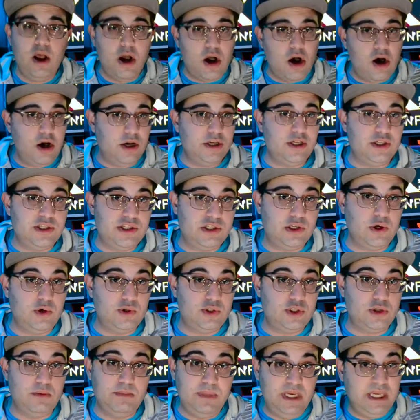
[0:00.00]
all your
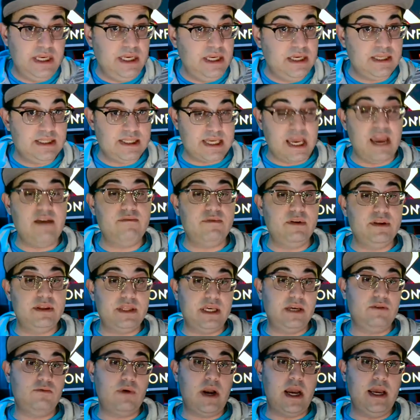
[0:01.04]
social medias,
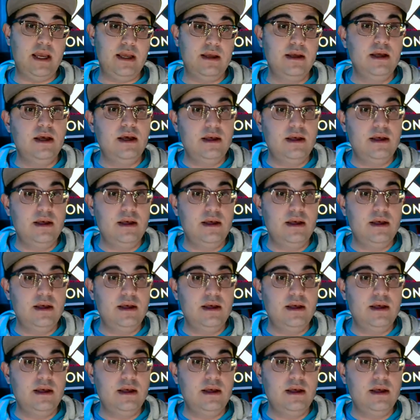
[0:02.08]
everything, right?